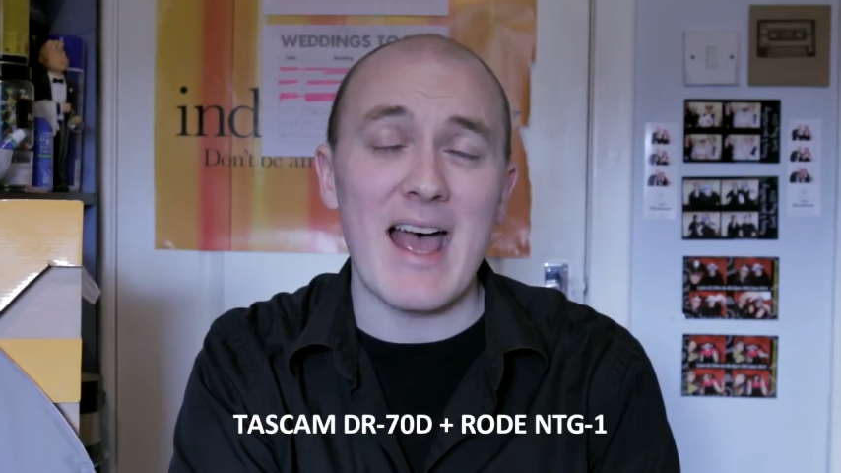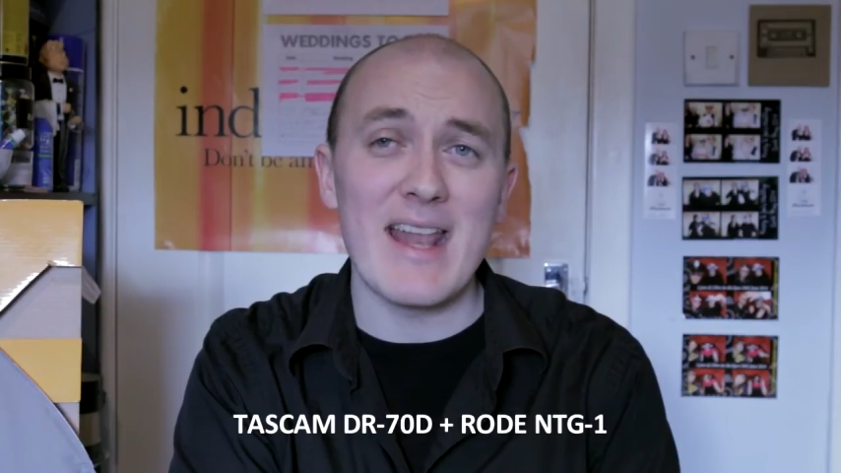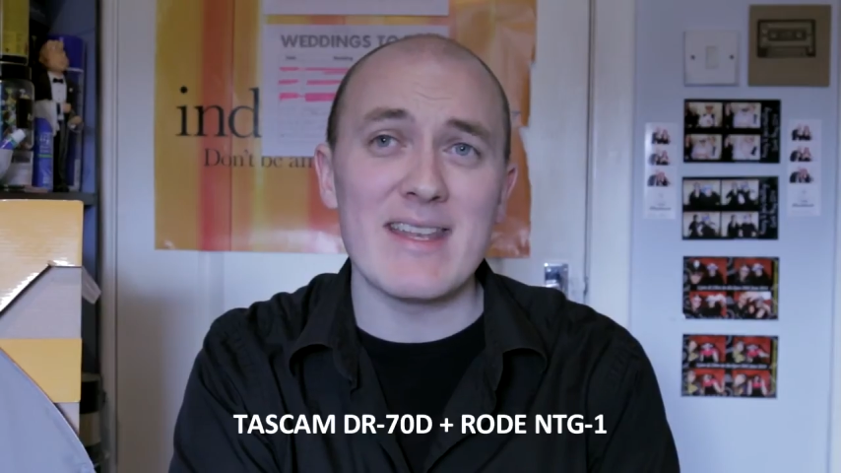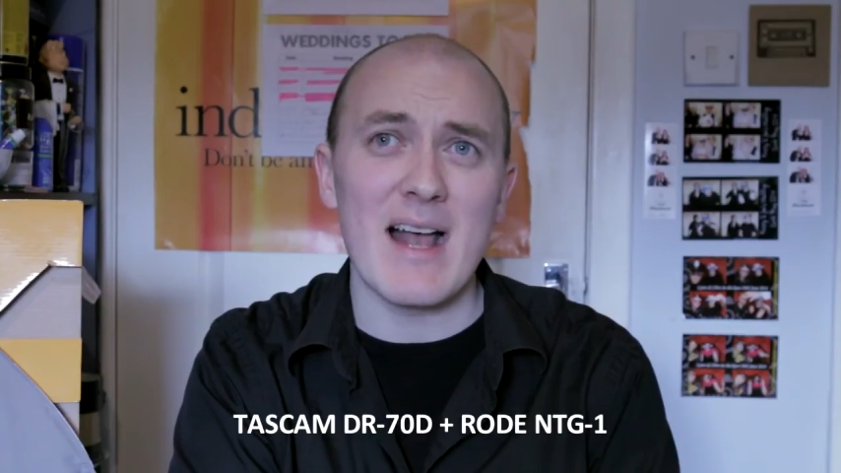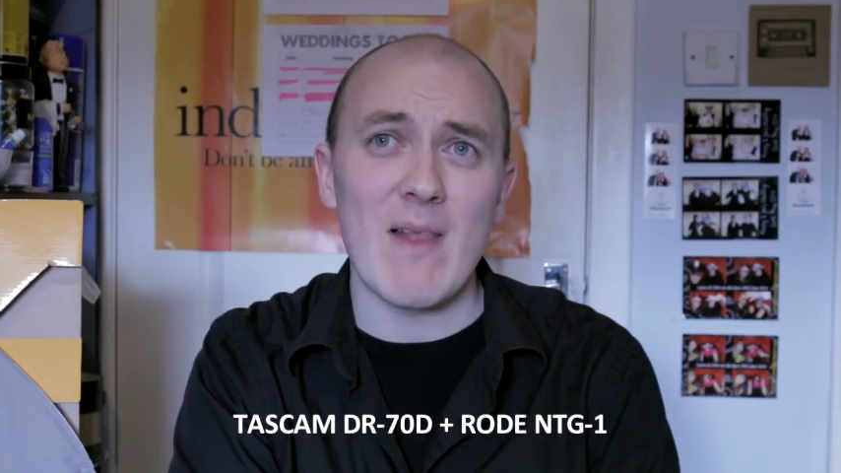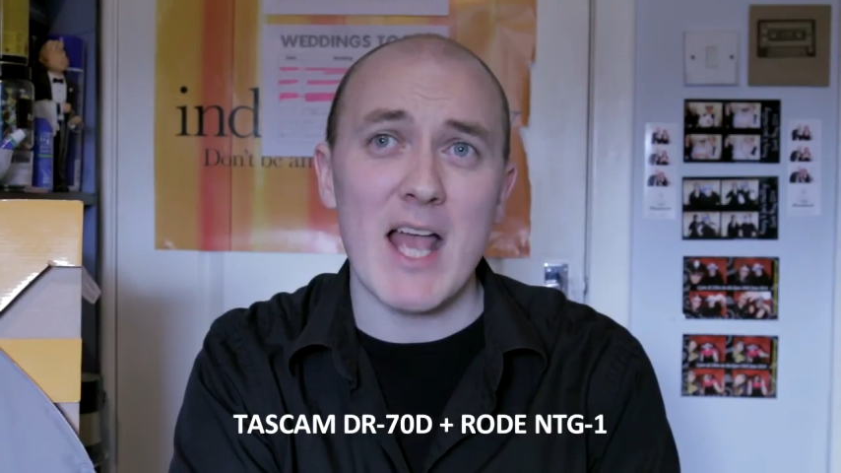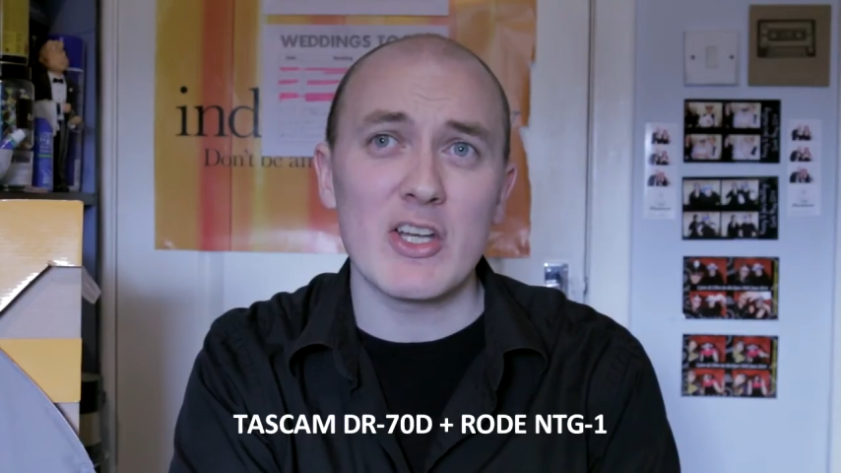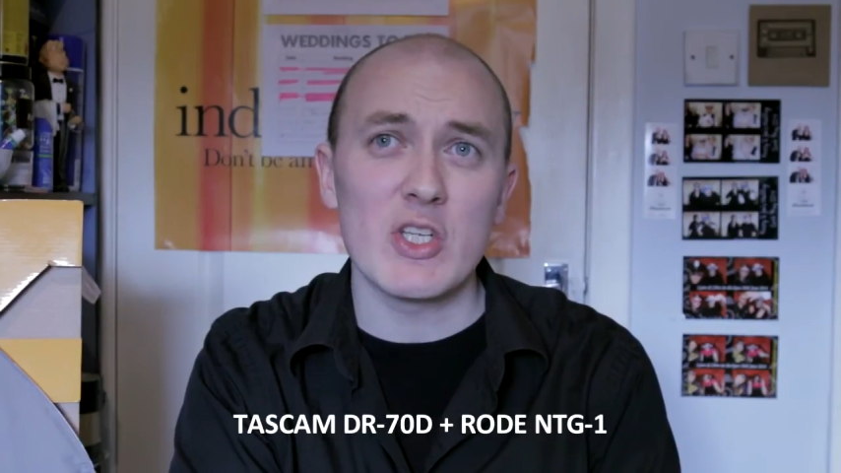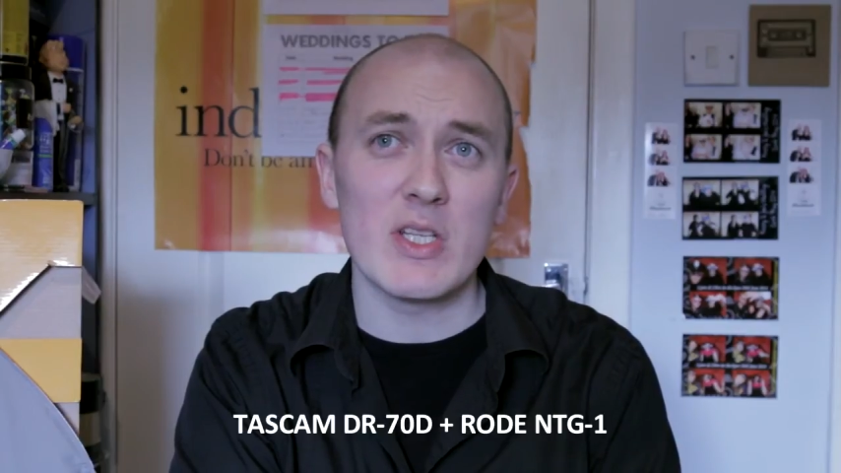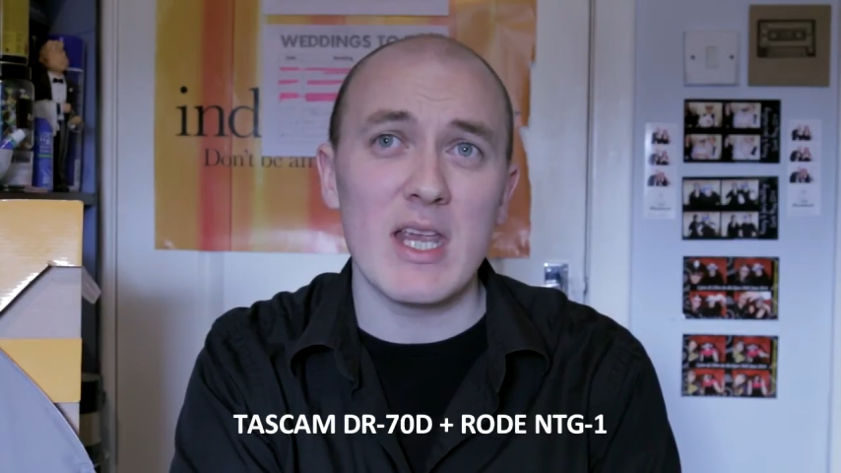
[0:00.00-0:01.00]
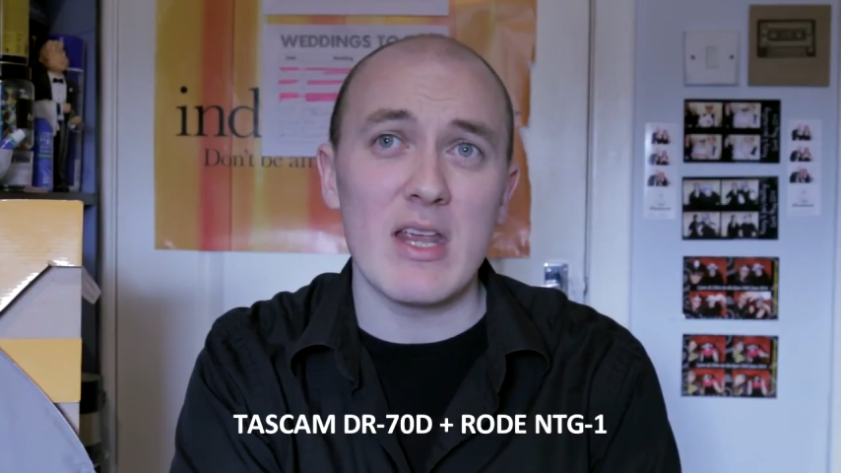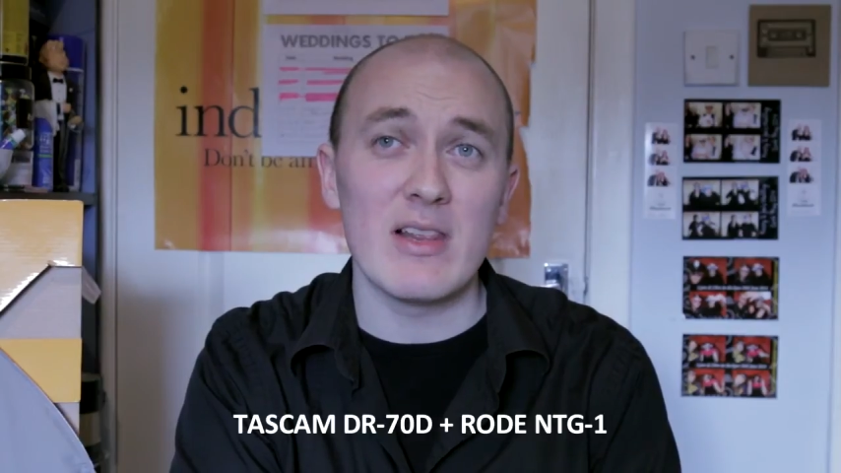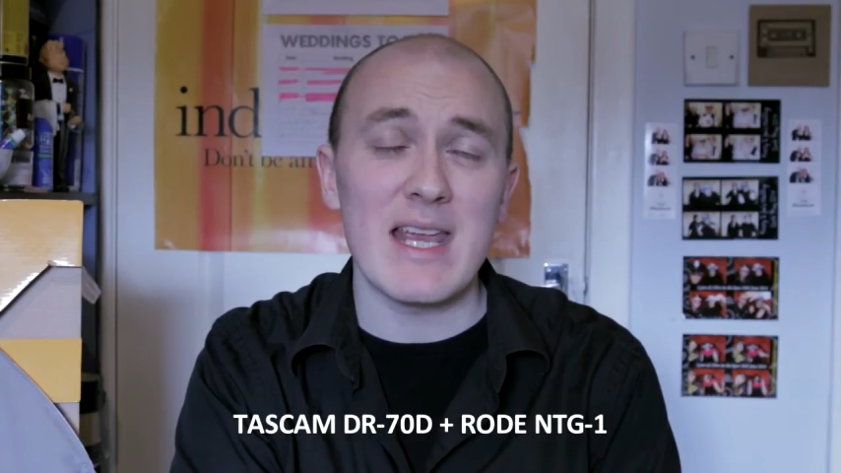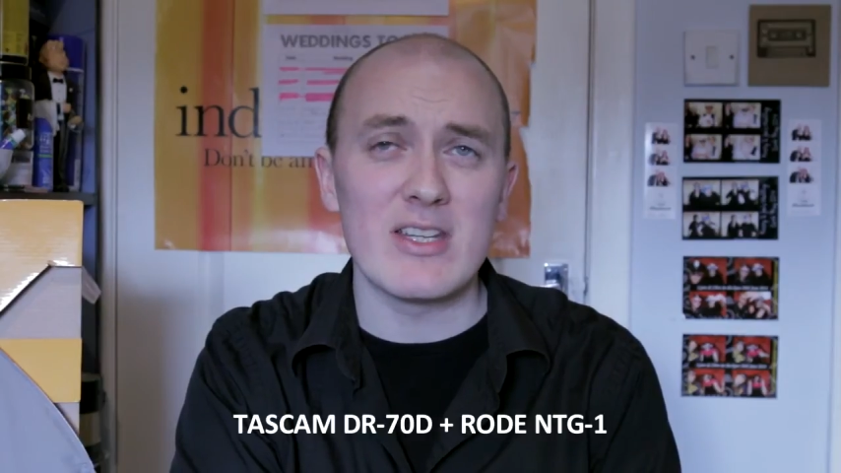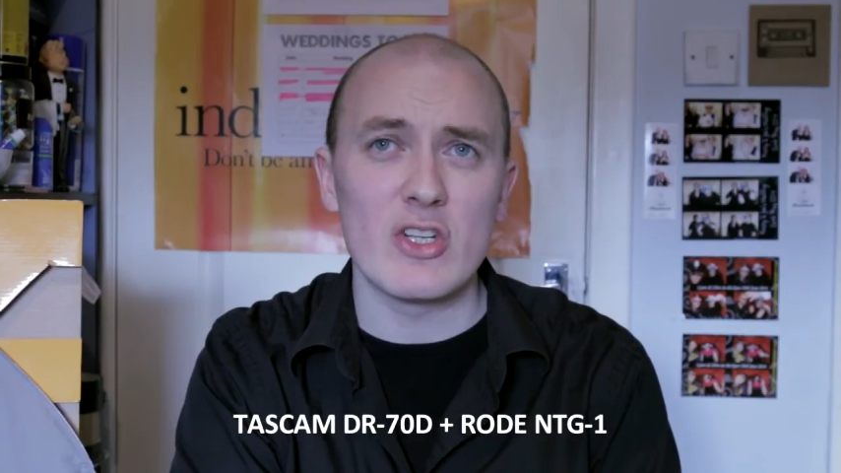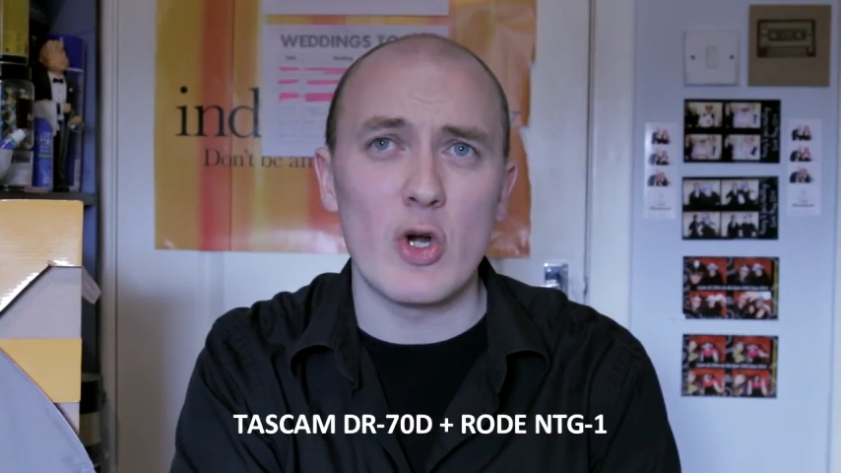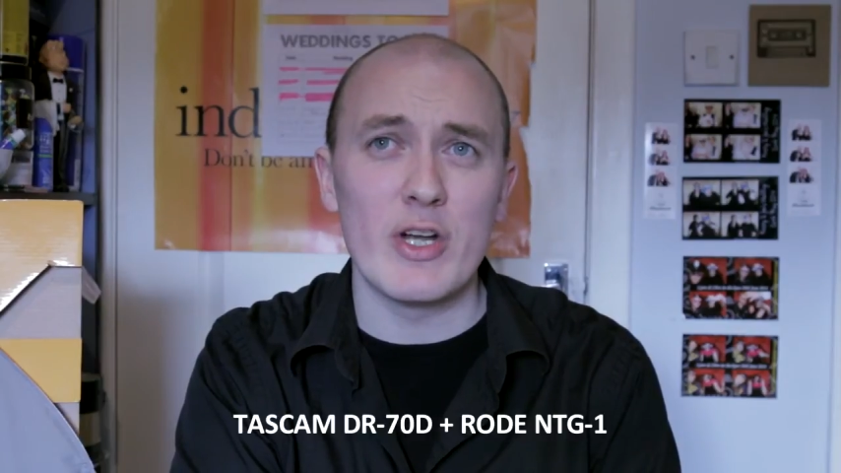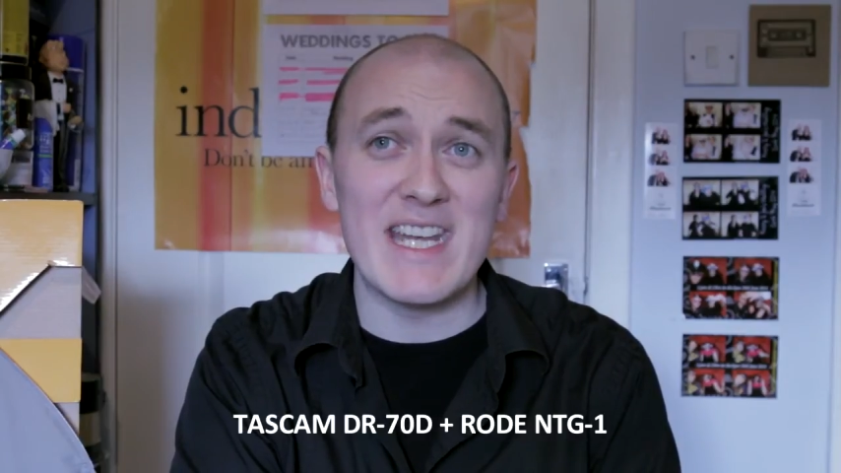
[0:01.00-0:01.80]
and I'll actually later on